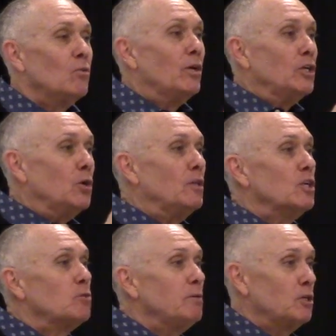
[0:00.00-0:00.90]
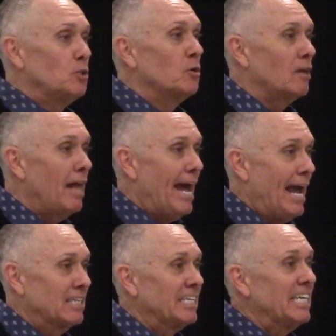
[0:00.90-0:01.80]
when you dismiss your
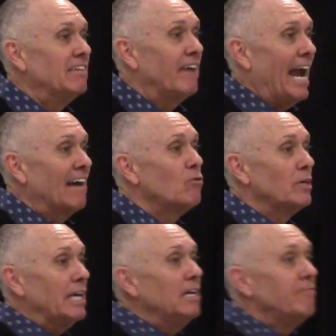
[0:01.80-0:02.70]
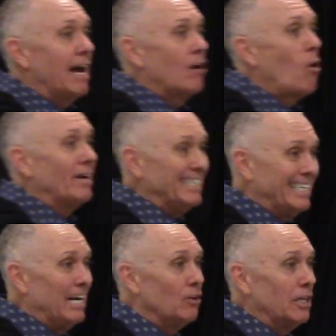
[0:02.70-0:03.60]
class, give everyone an invite card and
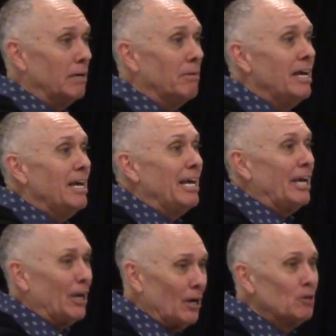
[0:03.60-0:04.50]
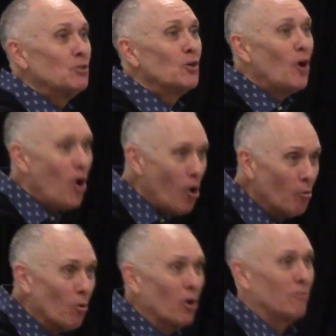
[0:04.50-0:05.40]
tell them, here's your
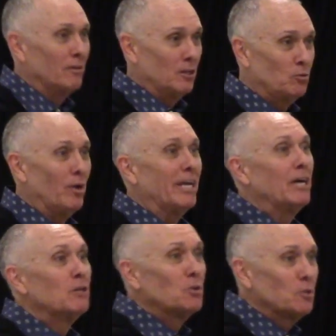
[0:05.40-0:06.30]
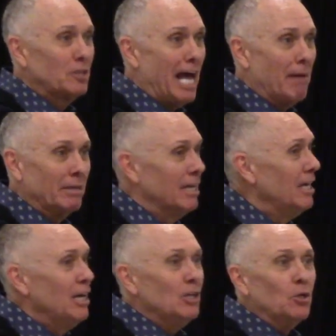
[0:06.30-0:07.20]
homework for this week, here's your assignment.
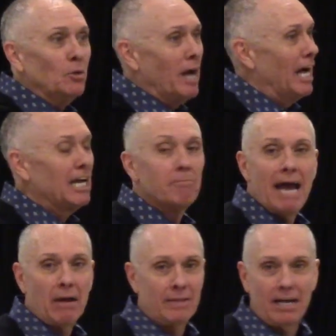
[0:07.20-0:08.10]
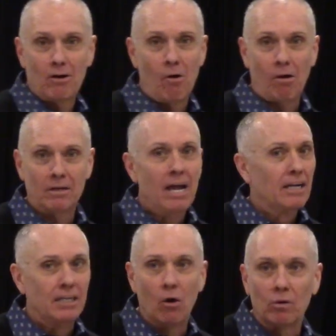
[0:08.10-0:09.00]
Do not come back with that card.
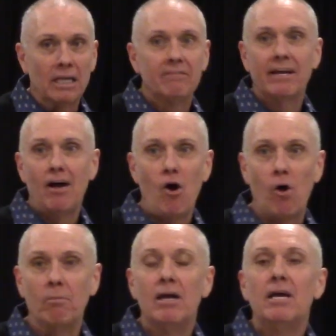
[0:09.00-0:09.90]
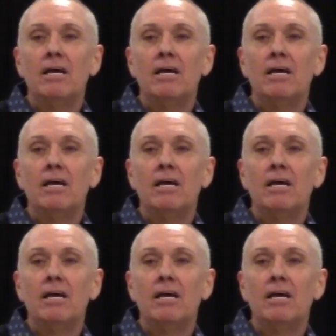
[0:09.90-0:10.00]
Don't leave it at home.